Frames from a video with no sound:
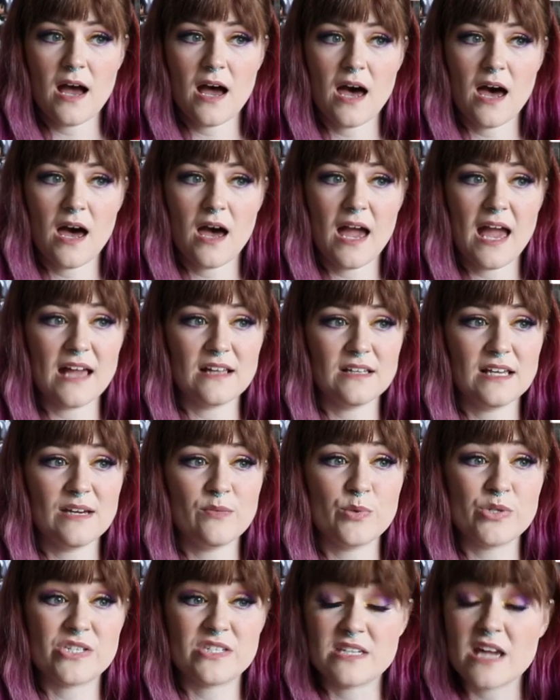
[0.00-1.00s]
Uh, and
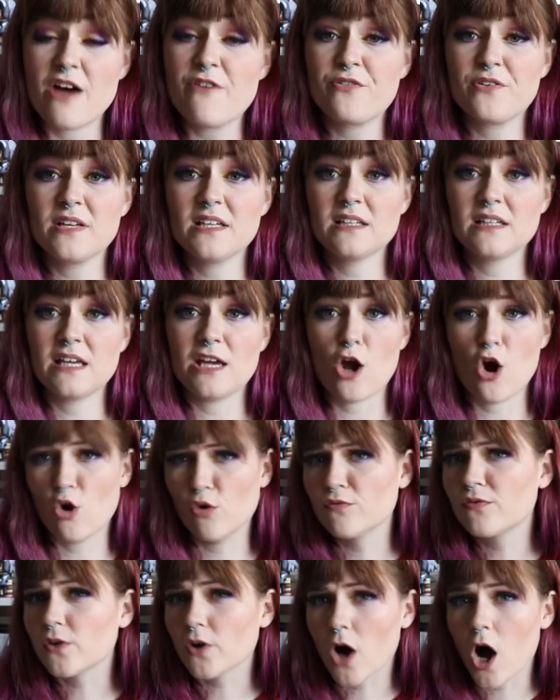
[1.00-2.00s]
it was definitely
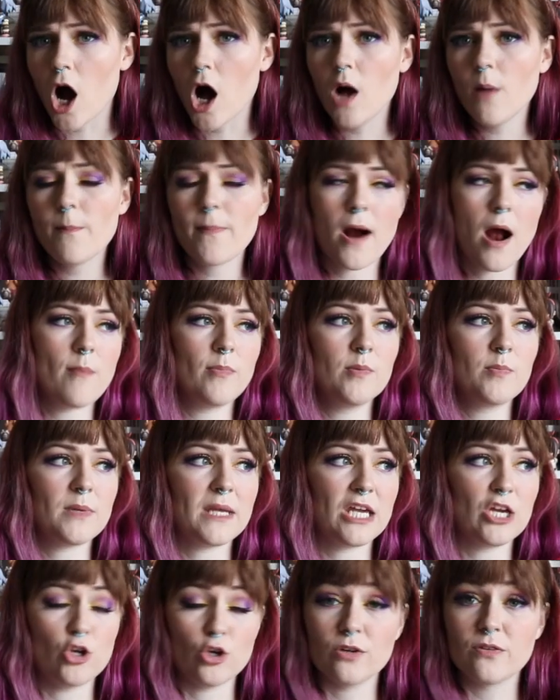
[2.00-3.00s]
overall
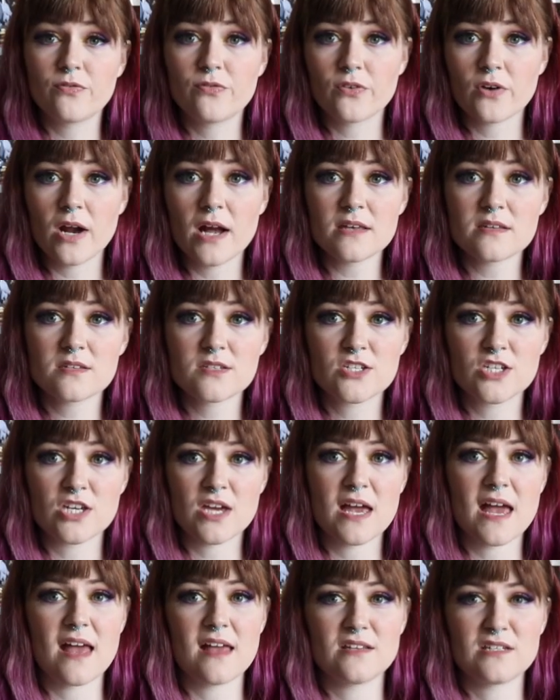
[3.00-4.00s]
probably good for us
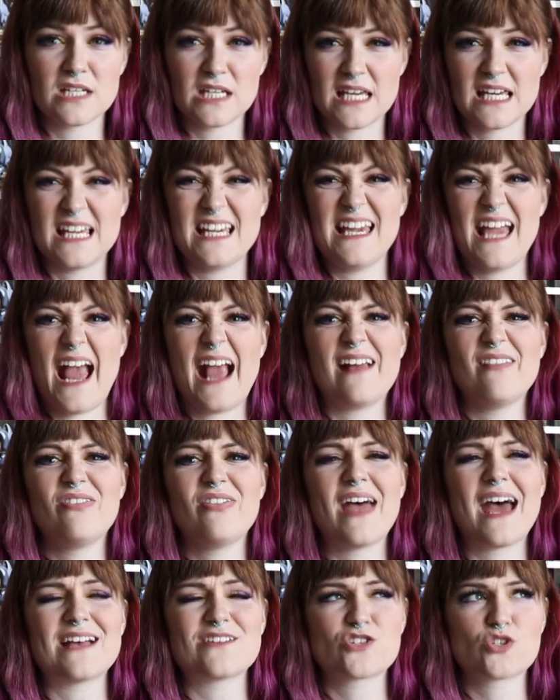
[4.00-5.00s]
to to
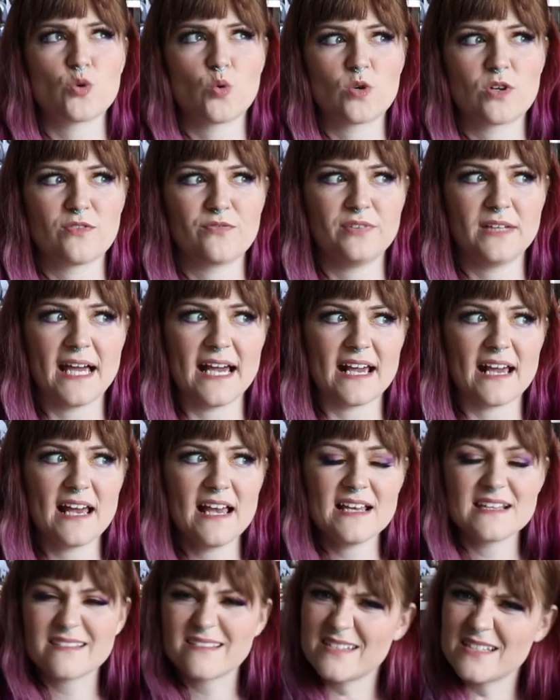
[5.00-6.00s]
gain that sort of like
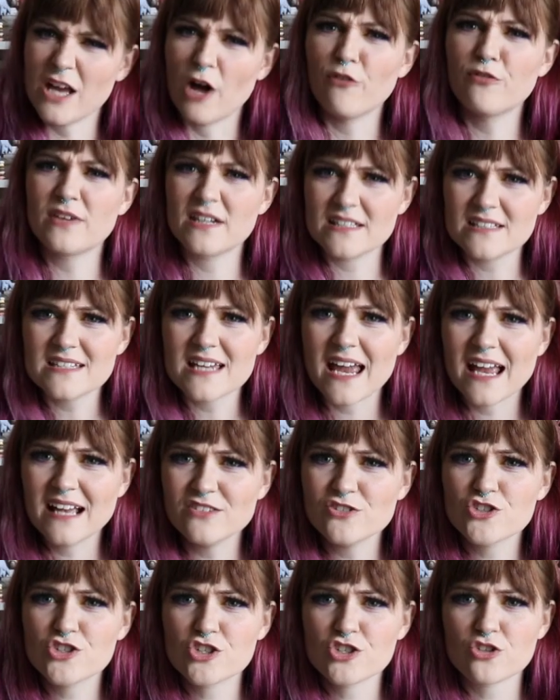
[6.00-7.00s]

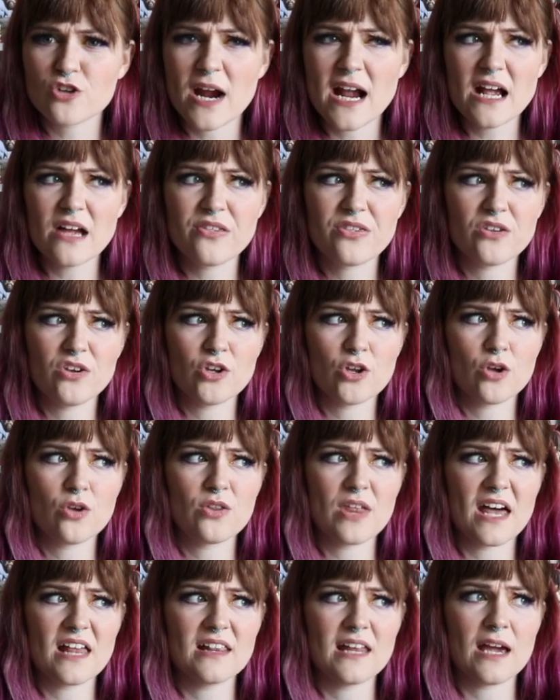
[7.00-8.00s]
self-contained strength you know
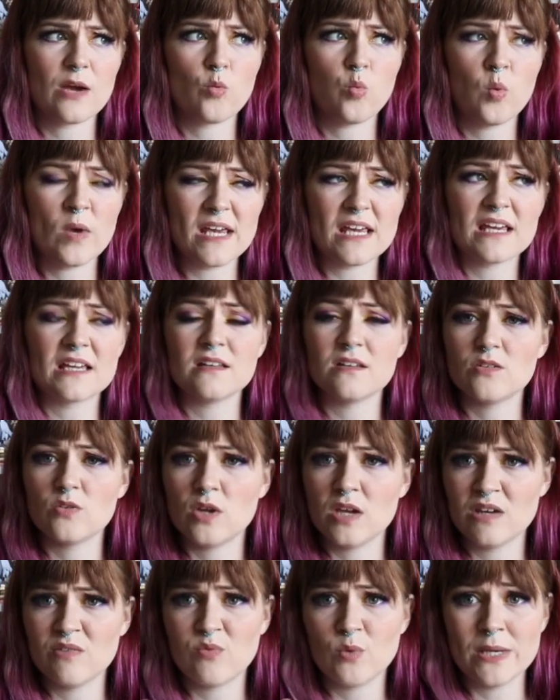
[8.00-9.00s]
that like we can
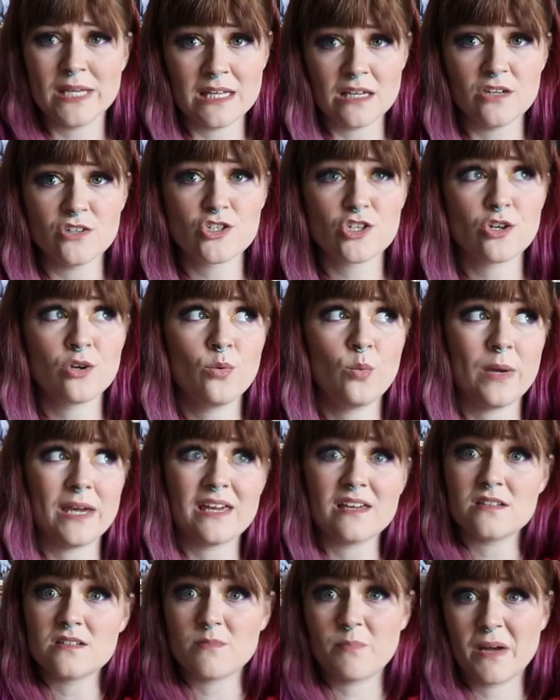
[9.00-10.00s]
if we need to we
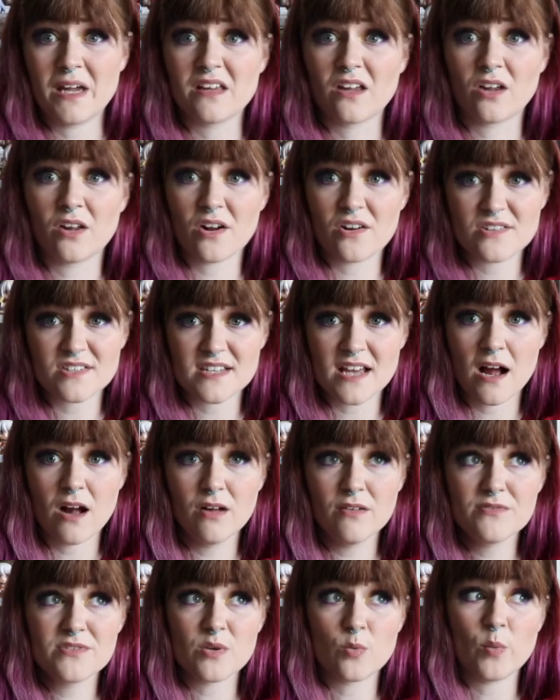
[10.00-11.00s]
can depend on
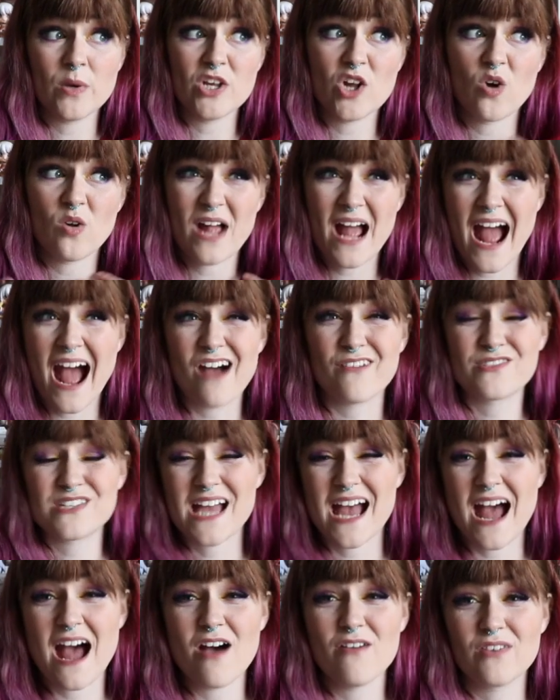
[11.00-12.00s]
ourselves and we don't have
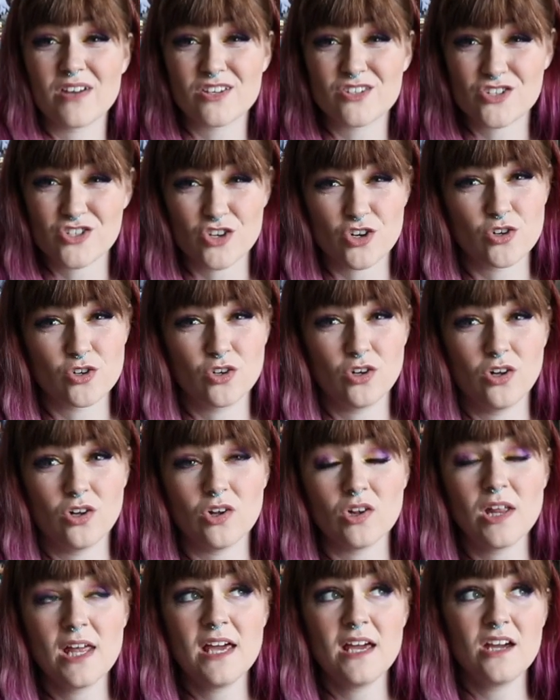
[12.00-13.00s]
to have
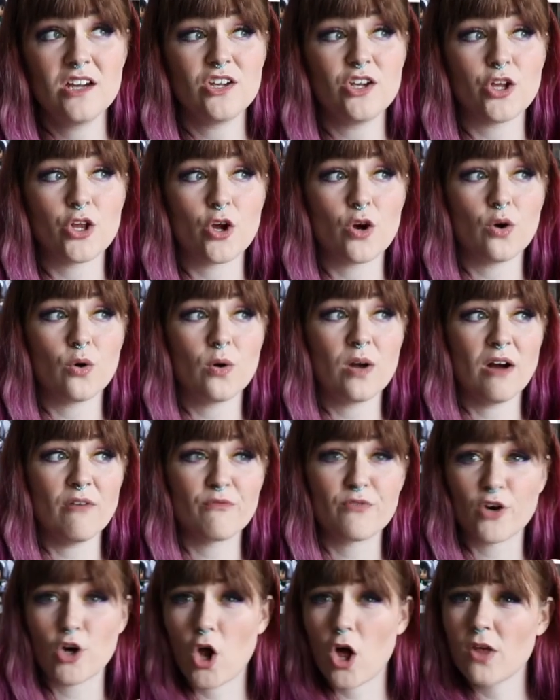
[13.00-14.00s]
external you know
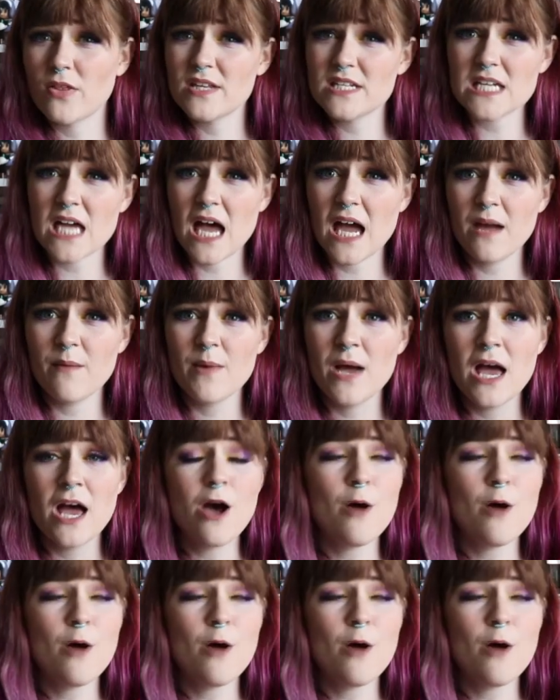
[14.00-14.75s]
comfort all the time